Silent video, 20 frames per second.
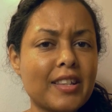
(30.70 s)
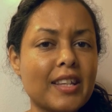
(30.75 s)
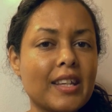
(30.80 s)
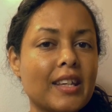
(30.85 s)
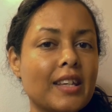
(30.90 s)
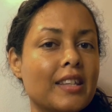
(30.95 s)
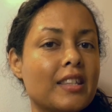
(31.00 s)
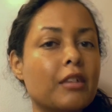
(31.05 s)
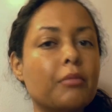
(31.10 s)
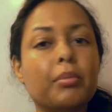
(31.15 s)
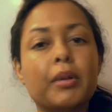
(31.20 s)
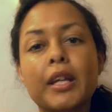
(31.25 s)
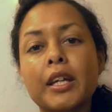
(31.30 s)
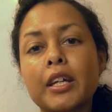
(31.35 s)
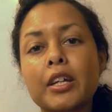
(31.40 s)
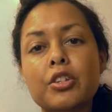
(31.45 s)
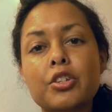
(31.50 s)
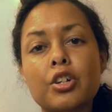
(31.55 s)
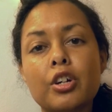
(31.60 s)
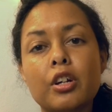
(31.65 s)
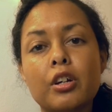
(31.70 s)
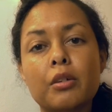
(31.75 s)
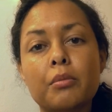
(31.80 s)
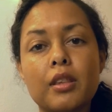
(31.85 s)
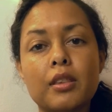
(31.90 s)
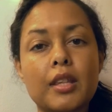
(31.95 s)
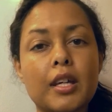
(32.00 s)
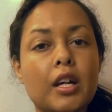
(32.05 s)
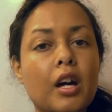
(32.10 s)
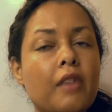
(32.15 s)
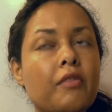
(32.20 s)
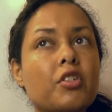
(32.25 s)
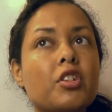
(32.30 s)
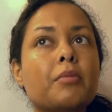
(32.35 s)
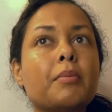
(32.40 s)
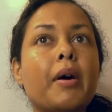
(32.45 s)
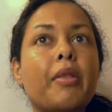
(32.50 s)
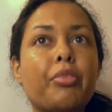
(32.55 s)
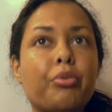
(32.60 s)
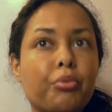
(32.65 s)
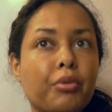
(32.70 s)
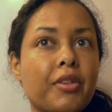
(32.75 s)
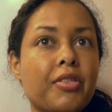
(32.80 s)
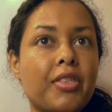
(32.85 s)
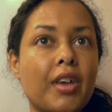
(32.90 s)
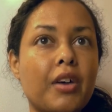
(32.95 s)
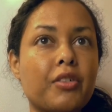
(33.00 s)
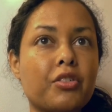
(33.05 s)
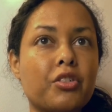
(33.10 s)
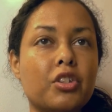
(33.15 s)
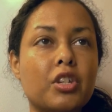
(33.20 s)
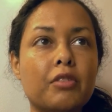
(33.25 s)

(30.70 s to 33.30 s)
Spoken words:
is a blanket term that covers about 3,000